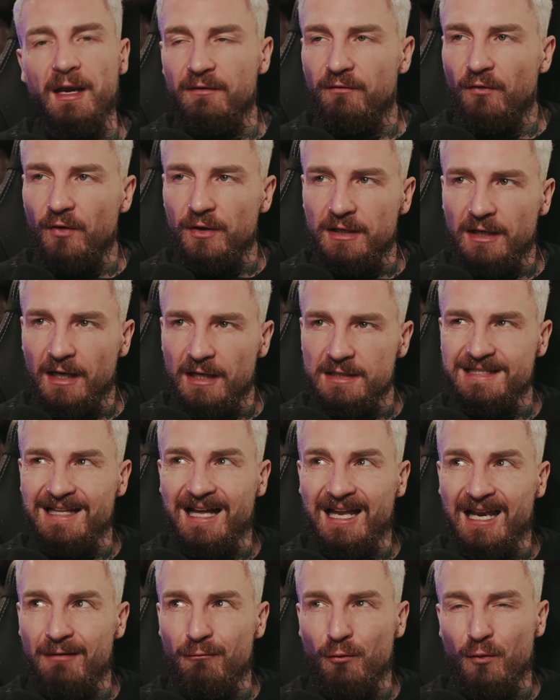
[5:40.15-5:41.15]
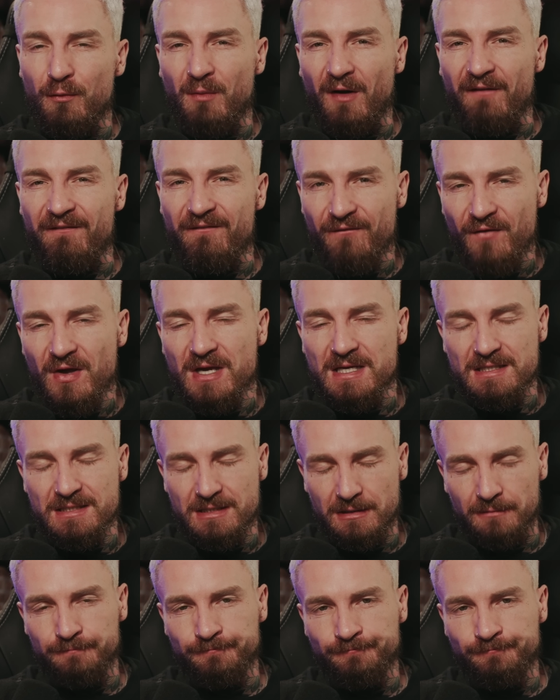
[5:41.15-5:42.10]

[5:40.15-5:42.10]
if I could get to that level with my feet,